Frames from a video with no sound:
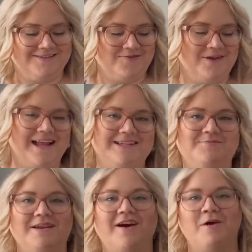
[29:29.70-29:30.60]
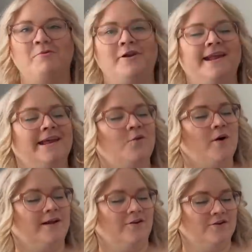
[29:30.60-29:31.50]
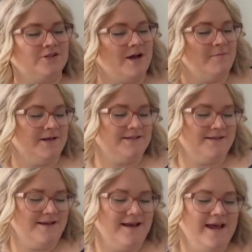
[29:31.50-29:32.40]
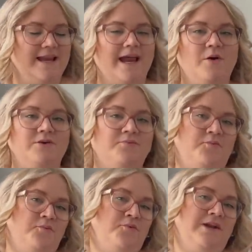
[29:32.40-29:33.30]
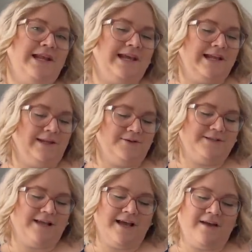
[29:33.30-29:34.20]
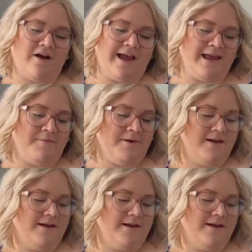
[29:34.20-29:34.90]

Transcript: so it has been hibernating quite a long time but now it really looks like I am